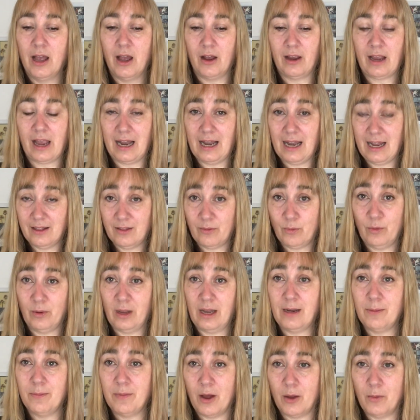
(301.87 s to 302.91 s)
Okay,
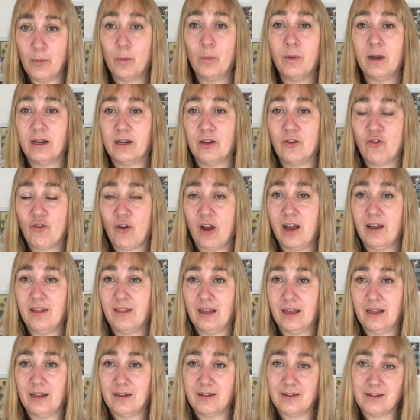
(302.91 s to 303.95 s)
in a moment we're going to try
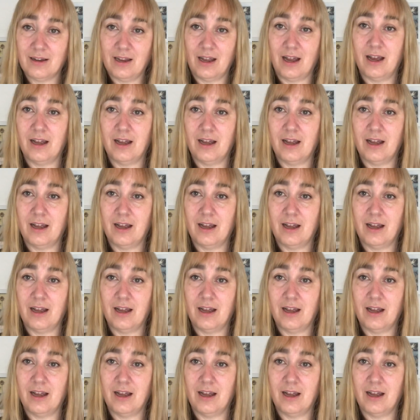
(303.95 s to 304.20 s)
that